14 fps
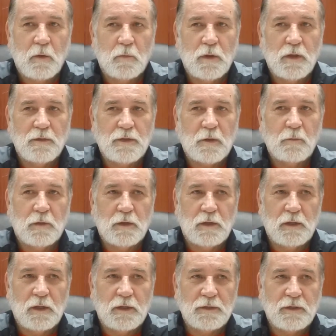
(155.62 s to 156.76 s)
Well, they
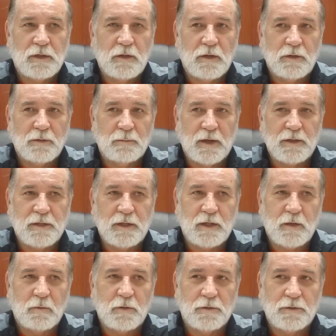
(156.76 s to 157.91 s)
will. You know, the main thing
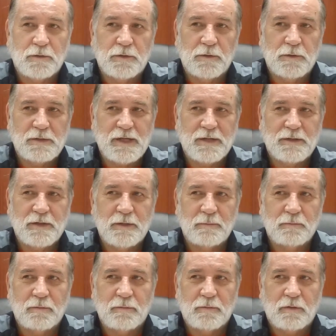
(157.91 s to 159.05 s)
I want to do is get
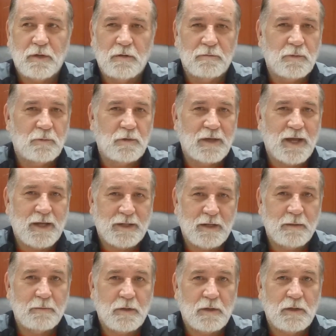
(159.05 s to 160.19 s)
them comfortable
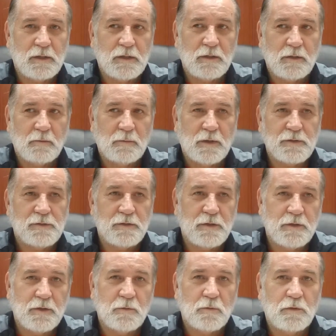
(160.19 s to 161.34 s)
academically. You know, make sure
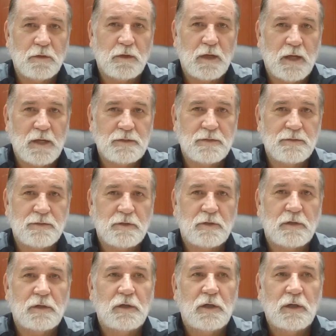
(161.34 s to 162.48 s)
they know where their classes
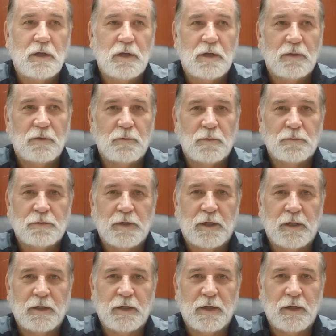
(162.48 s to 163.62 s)
are, the
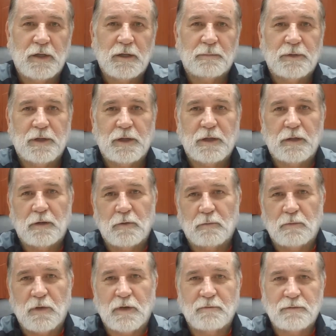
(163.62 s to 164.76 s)
routine, getting up to eat, go to
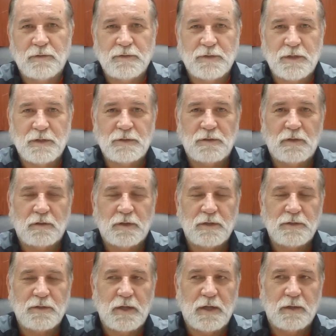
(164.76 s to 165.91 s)
breakfast, things along
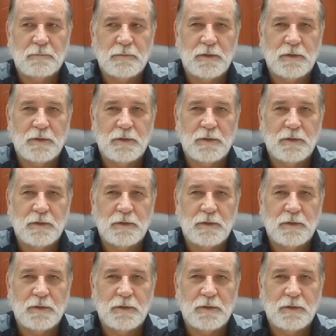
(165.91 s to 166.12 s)
this line.